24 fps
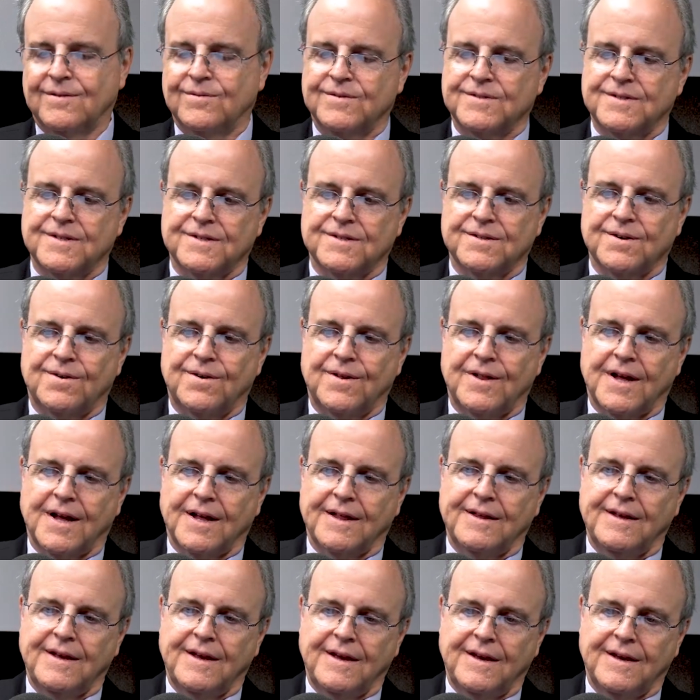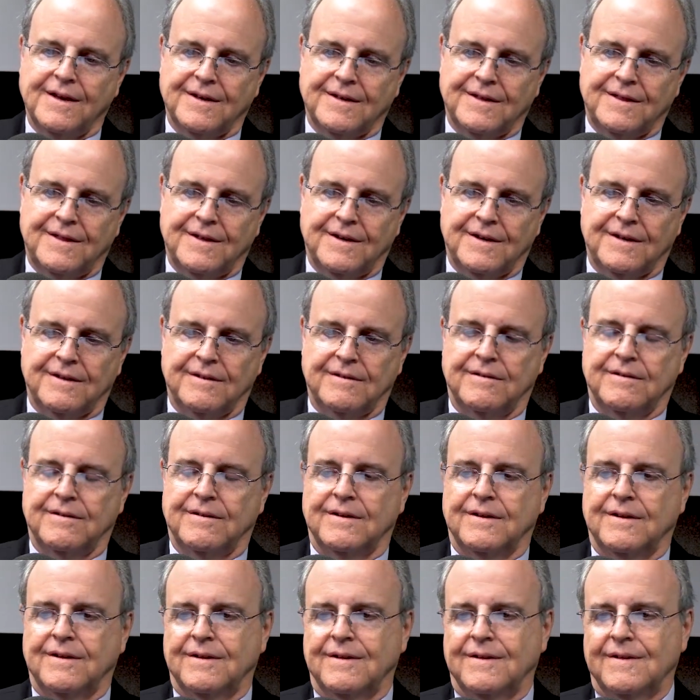was this whole idea that
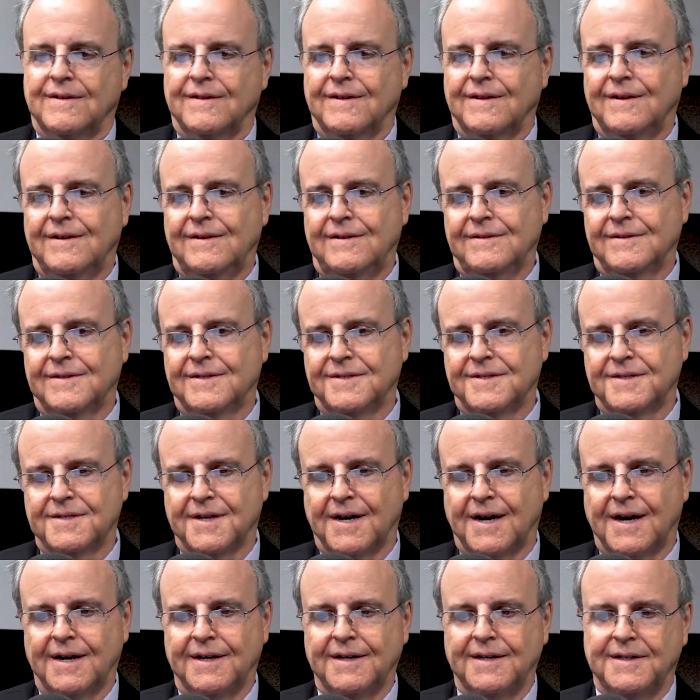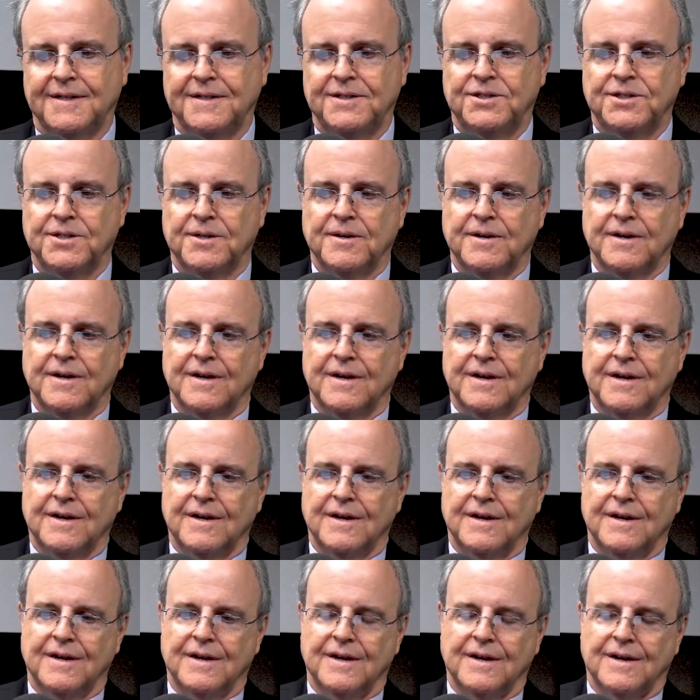the signage
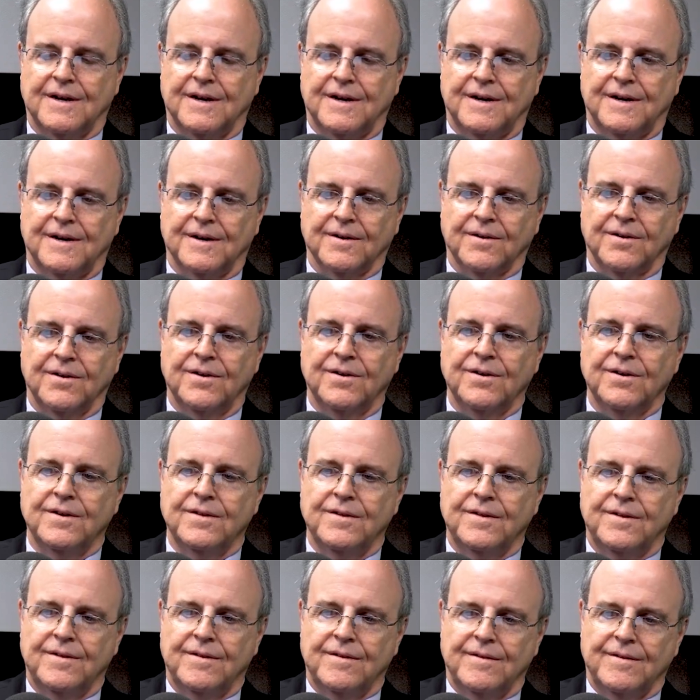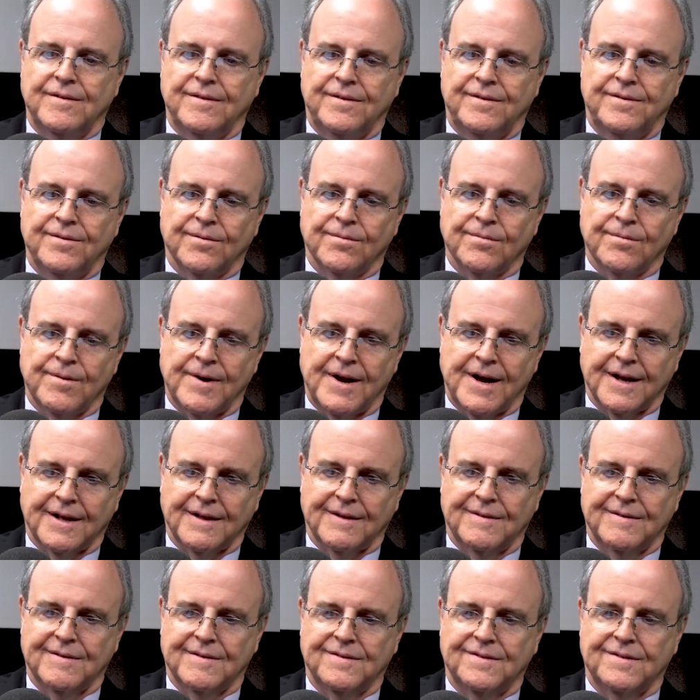could
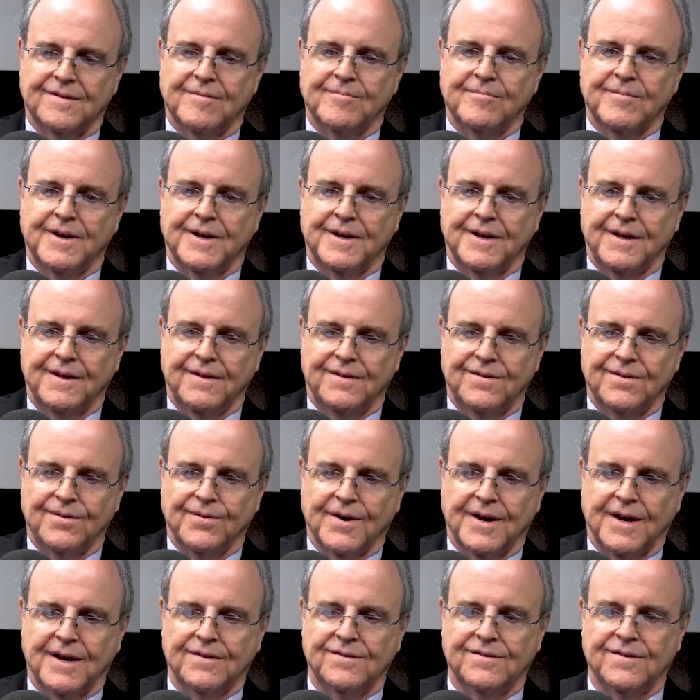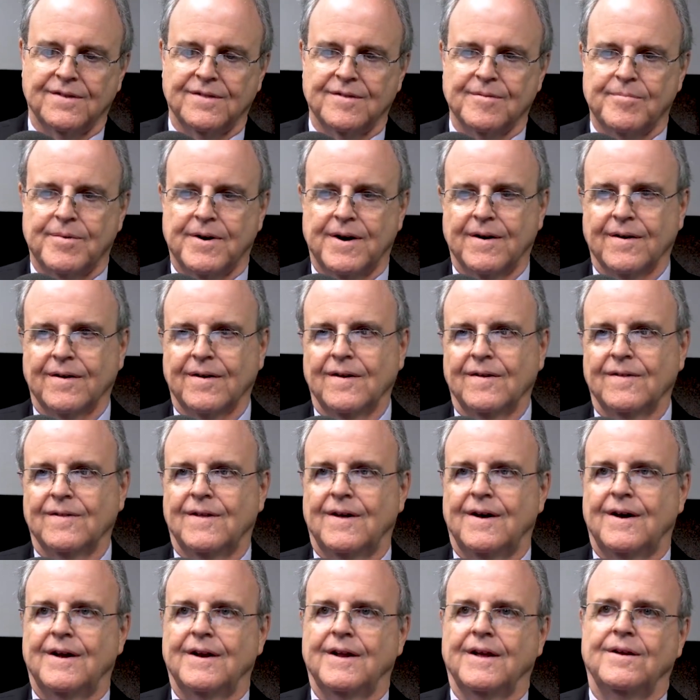direct somebody to exit the parking
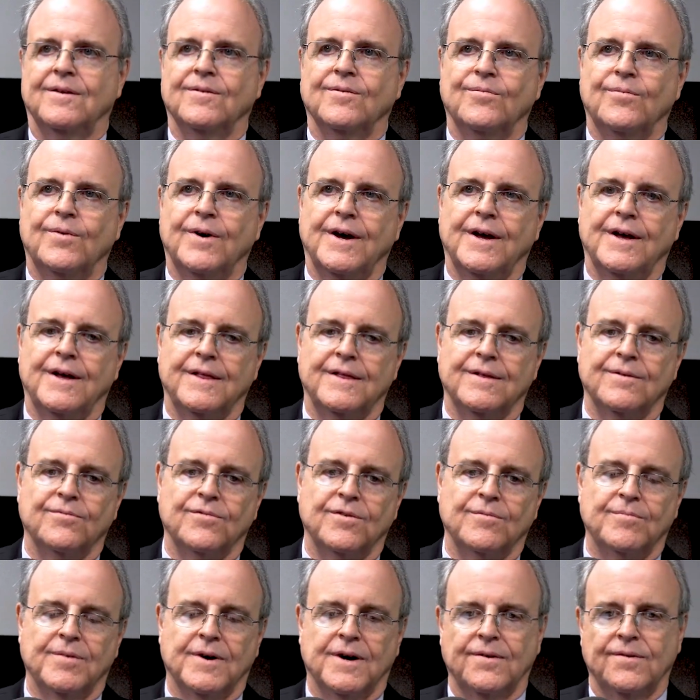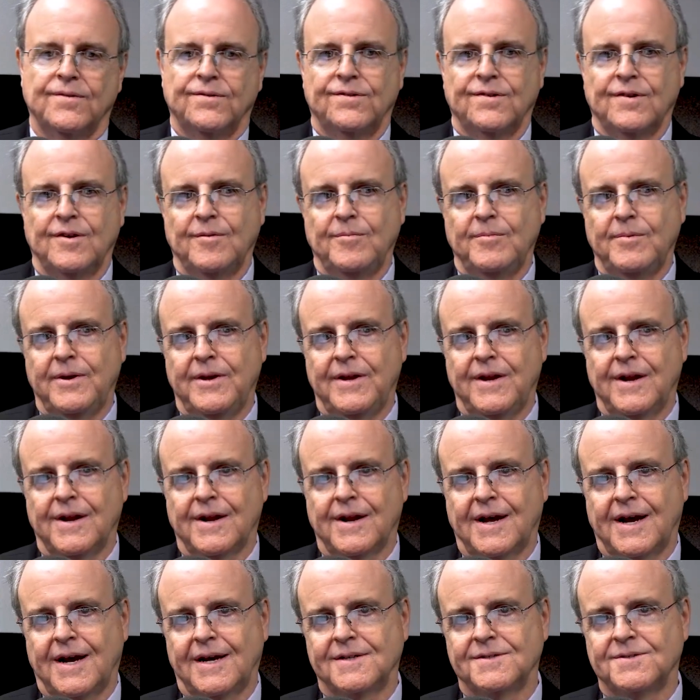lot in a way that would pose an immediate
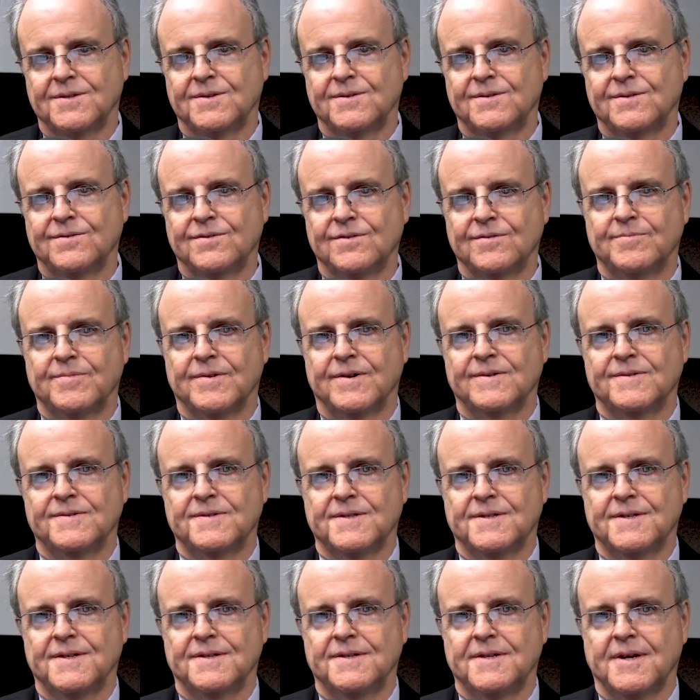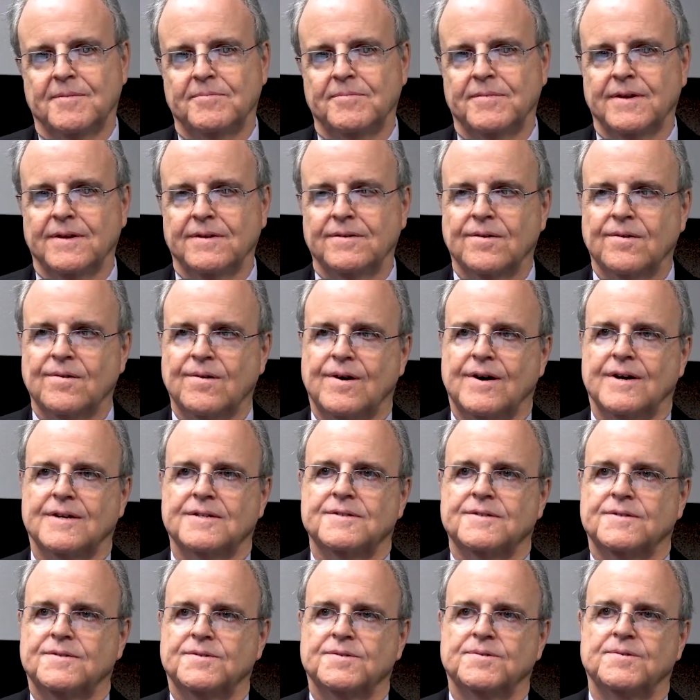hazard to a person attempting to cross
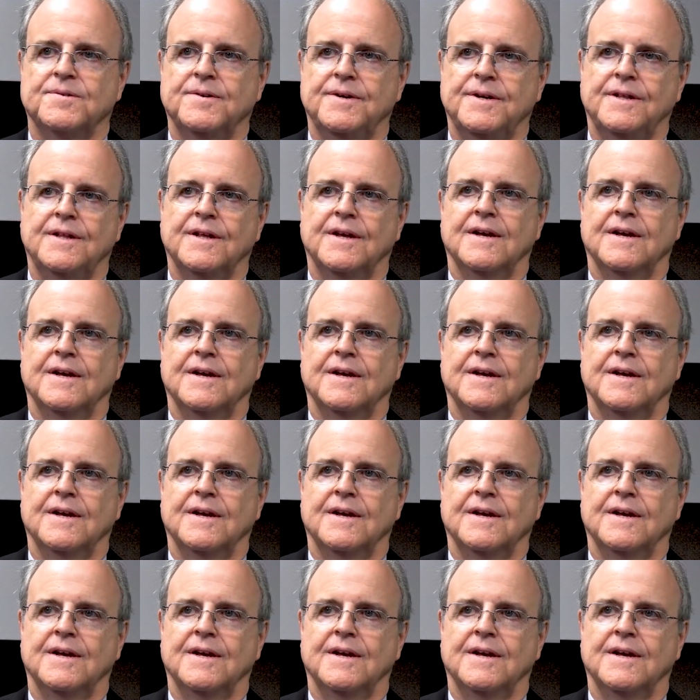the street